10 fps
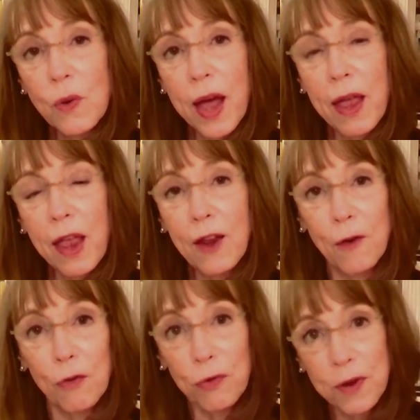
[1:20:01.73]
I, you
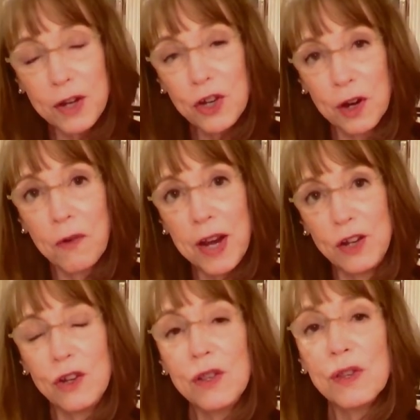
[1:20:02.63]
know, three
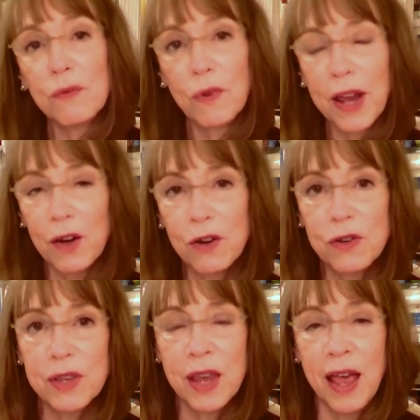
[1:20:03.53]
generations of writers.
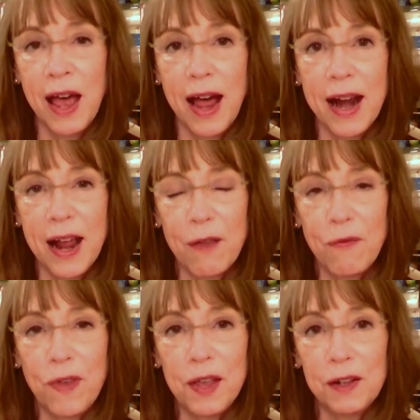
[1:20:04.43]
And I
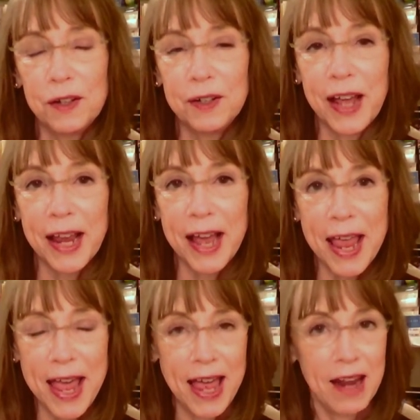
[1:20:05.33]
feel like I
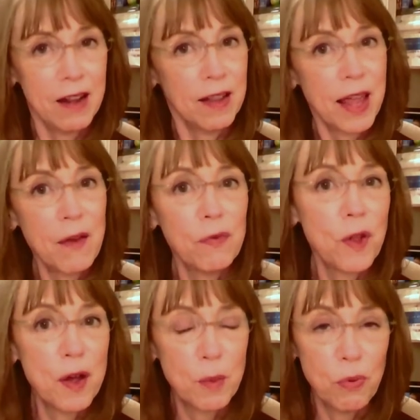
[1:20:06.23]
had a
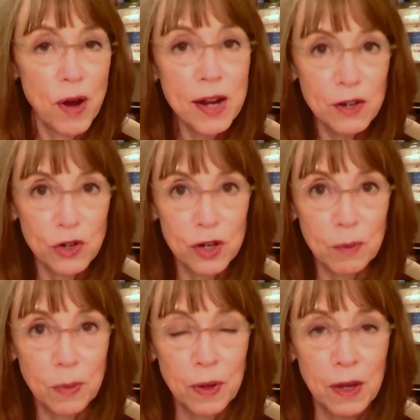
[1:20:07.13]
lifelong apprenticeship
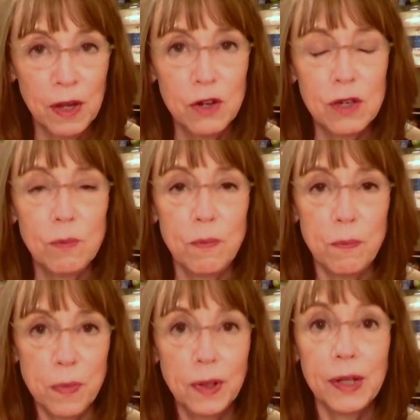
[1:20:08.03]
just
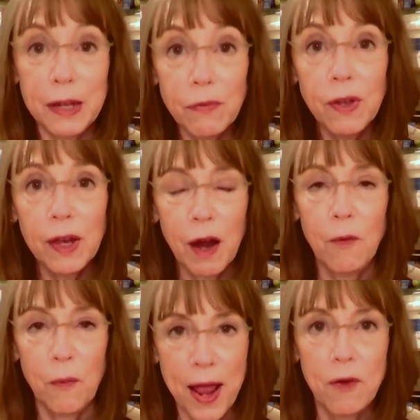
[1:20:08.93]
living
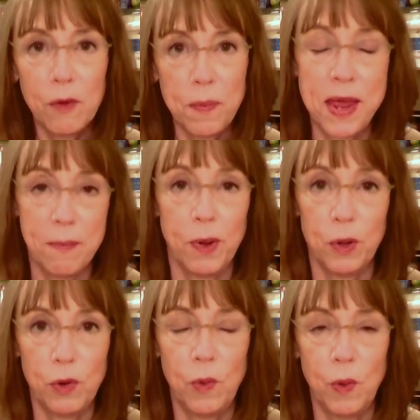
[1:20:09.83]
around people
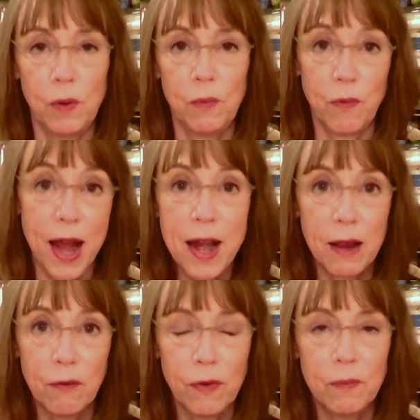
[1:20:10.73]
who were
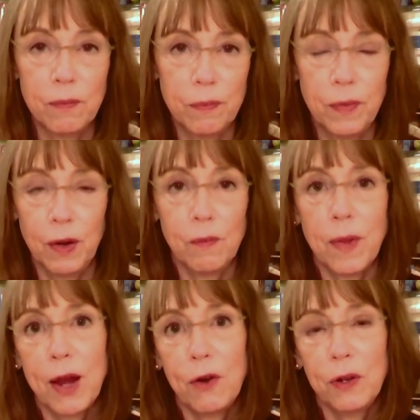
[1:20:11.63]
writing from you know,
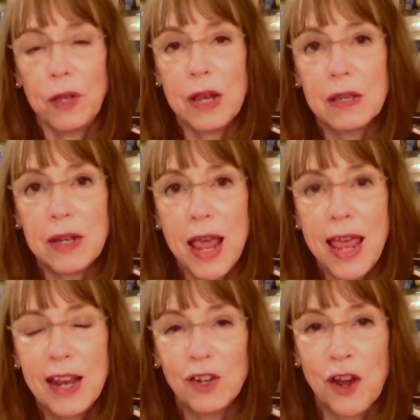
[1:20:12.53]
my earliest
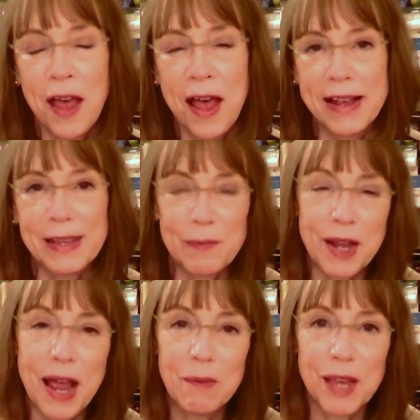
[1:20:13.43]
age.
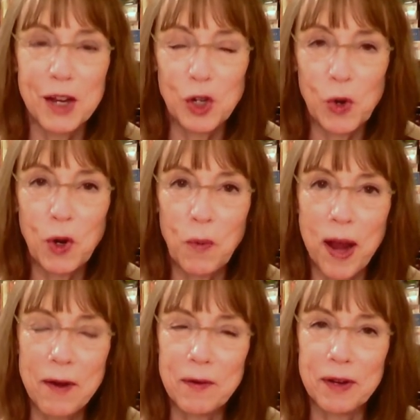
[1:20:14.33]
Sometimes I joke
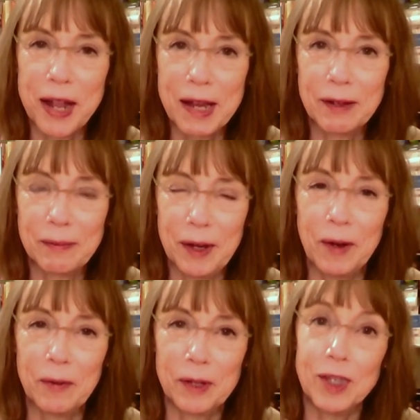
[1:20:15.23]
around like, you
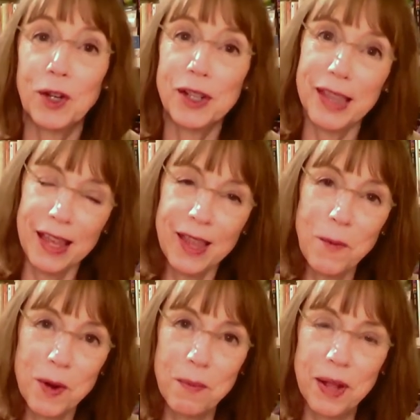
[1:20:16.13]
know, the good thing they
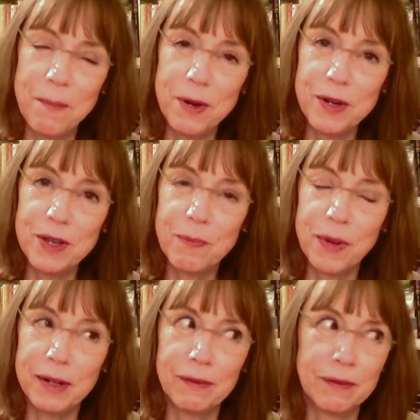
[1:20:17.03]
weren't plumbers,
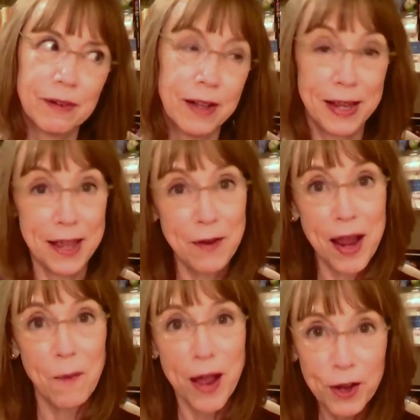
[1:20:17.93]
but on the other
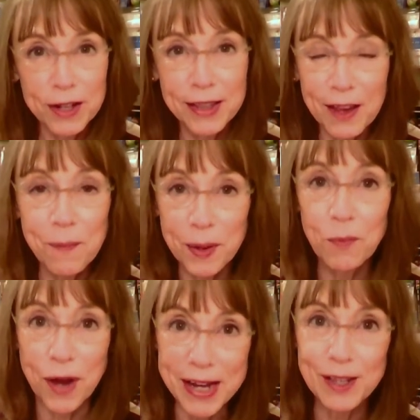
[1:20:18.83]
hand, why couldn't they have been
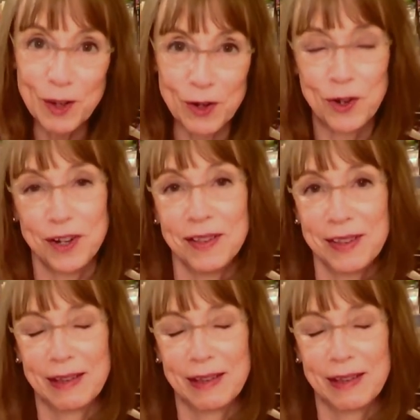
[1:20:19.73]
brain surgeons?